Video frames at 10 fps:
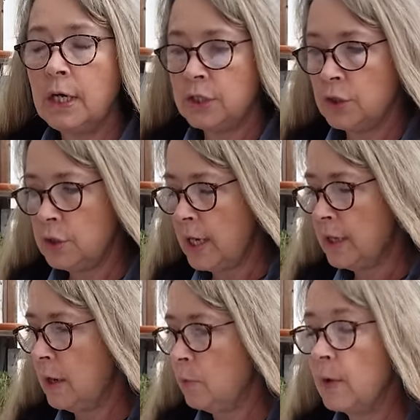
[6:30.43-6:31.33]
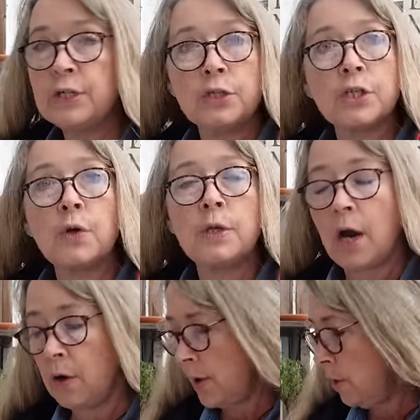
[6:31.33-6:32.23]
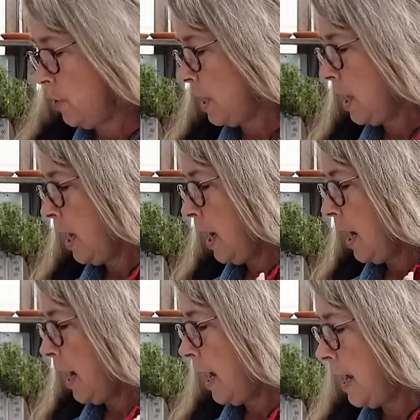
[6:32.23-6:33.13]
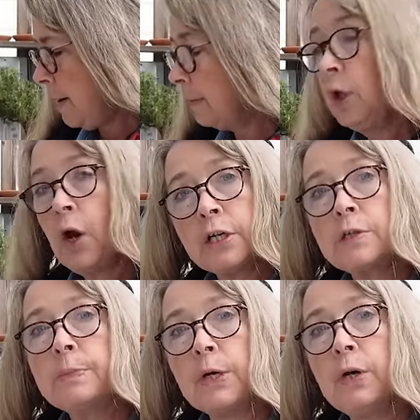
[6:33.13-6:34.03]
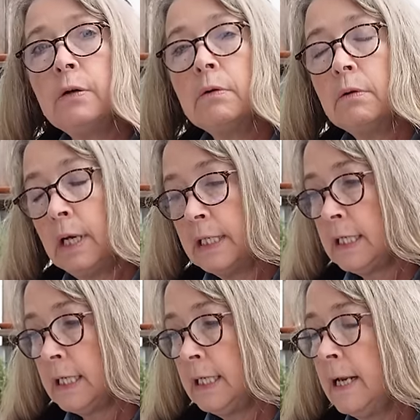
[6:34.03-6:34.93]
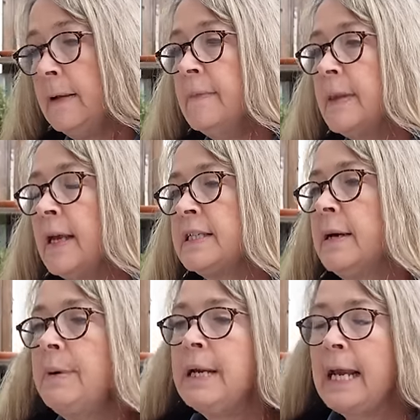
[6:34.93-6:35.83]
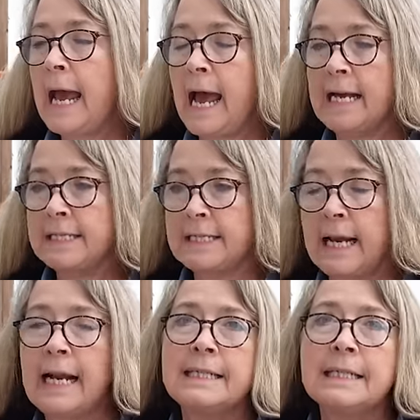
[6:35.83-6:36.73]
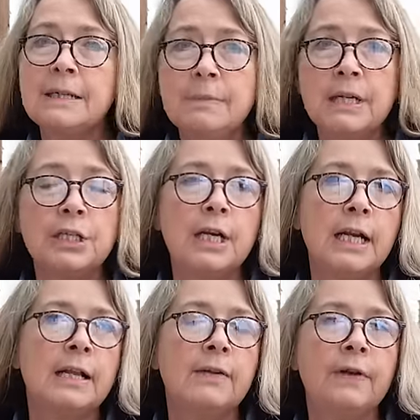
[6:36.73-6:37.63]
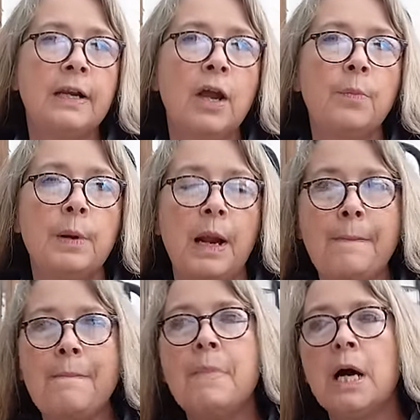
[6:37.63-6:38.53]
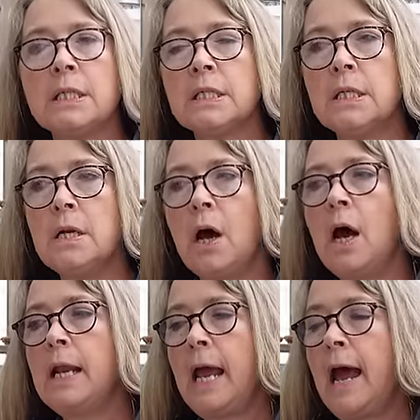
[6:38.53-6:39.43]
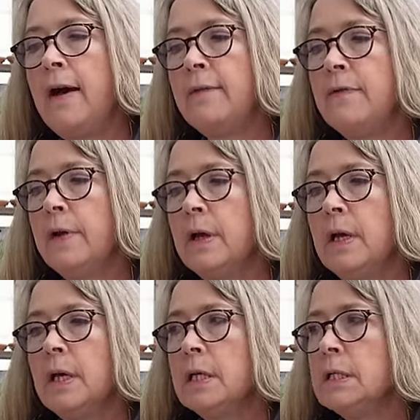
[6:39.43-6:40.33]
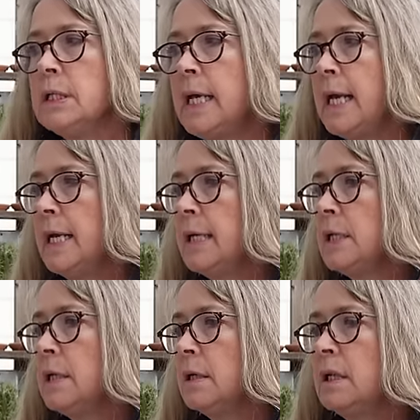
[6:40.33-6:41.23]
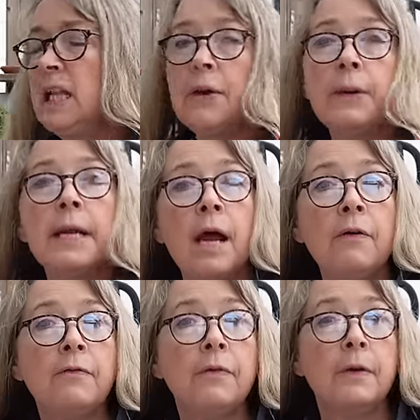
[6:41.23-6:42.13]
I showed you how to winter sow Yarrow. Uh, larkspur, I did. Now, somebody asked, and I did mention it in the video, but I must not have said it clear enough